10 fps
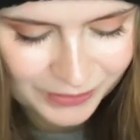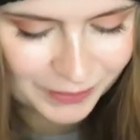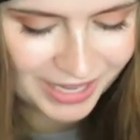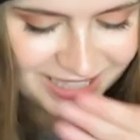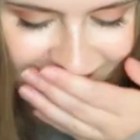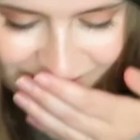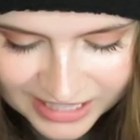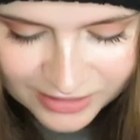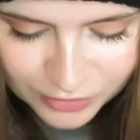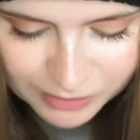What?
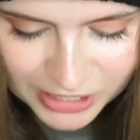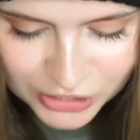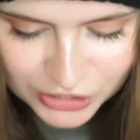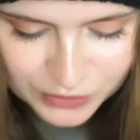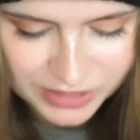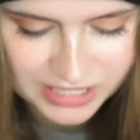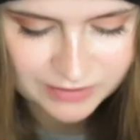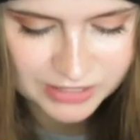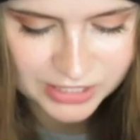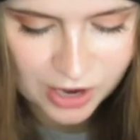The information you
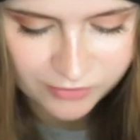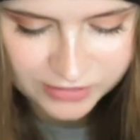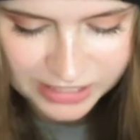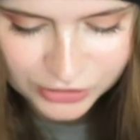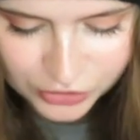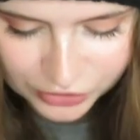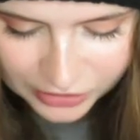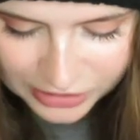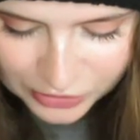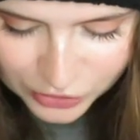received is confidential
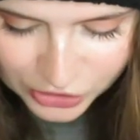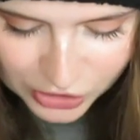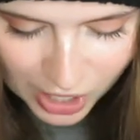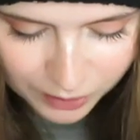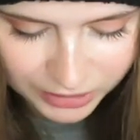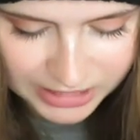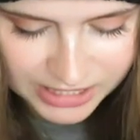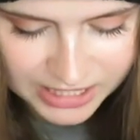and you should not release